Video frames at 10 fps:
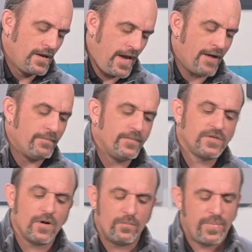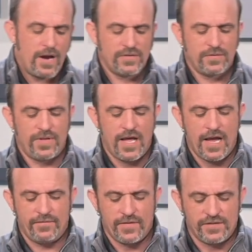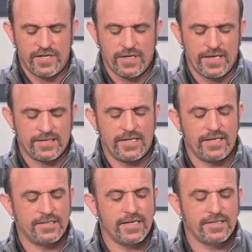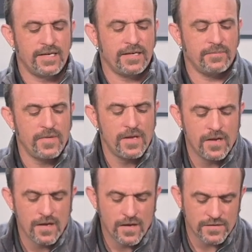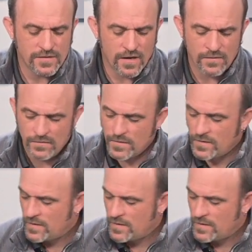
Yeah, so power supply for the GLX-D16. So